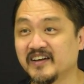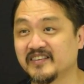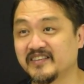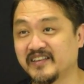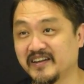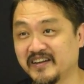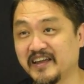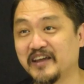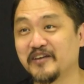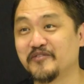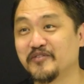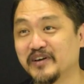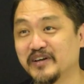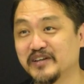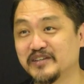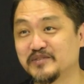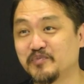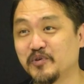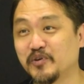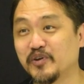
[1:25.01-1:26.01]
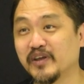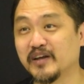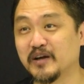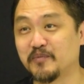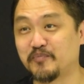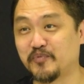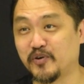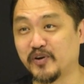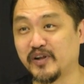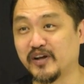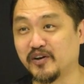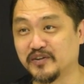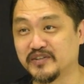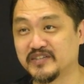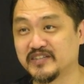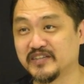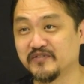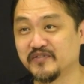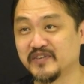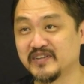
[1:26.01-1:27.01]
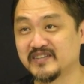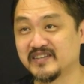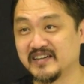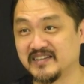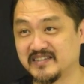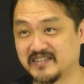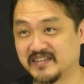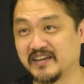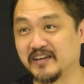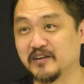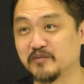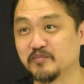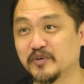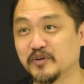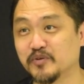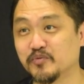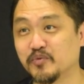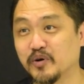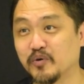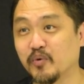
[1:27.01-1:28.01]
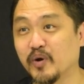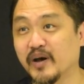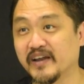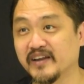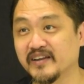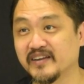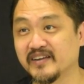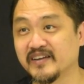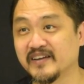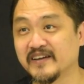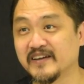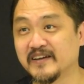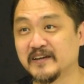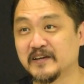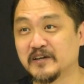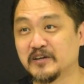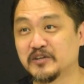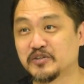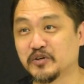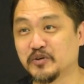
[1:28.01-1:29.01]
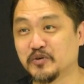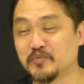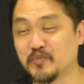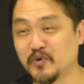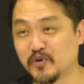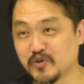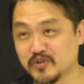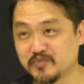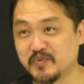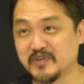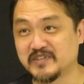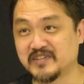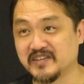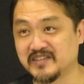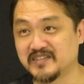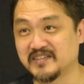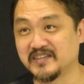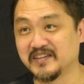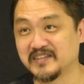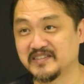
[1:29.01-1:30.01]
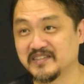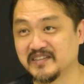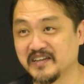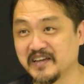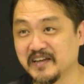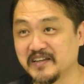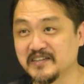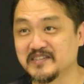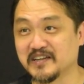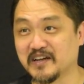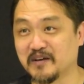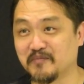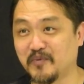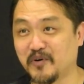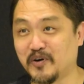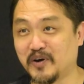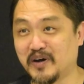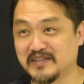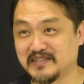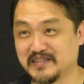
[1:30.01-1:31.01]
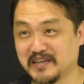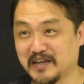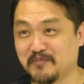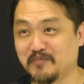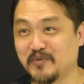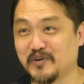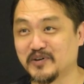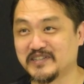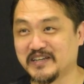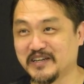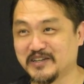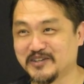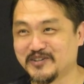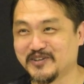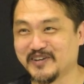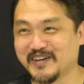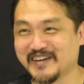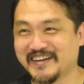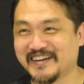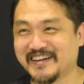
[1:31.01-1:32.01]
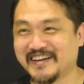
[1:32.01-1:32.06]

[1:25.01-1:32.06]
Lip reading: Third area is building a product or service that's scalable worldwide. So most businesses in Singapore are Singapore-centric.